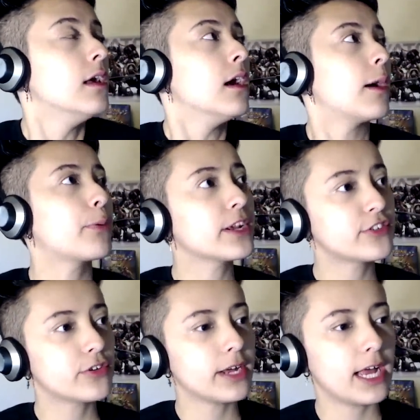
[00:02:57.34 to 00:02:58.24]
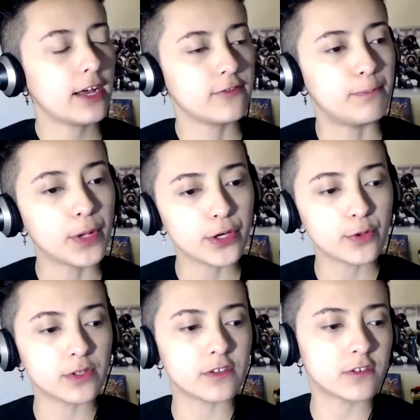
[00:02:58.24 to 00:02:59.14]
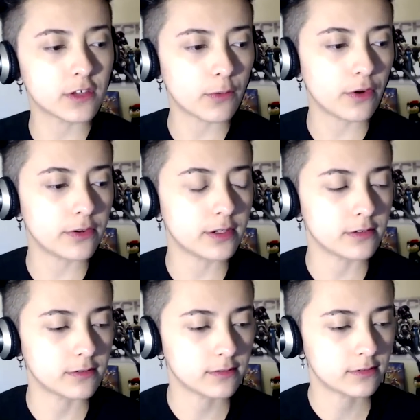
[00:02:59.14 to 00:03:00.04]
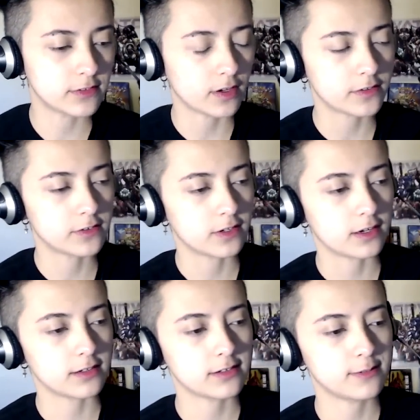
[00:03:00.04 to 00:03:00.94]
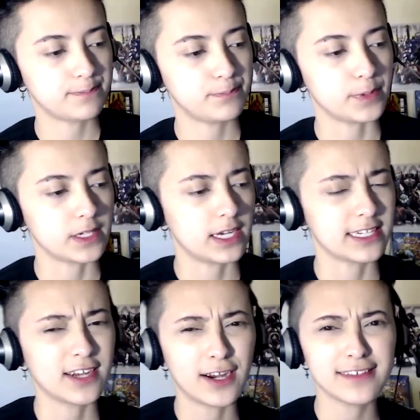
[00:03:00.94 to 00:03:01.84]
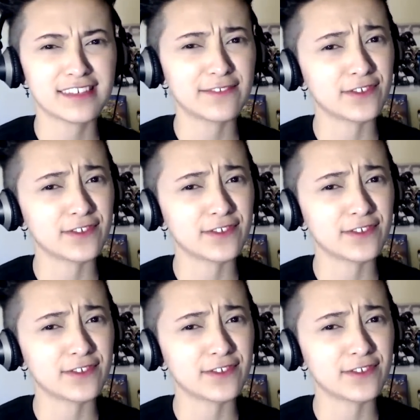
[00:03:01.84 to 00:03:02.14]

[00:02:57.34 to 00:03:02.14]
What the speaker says: I'm pretty sure I have Blue and so on and da-da-da. But I can't say for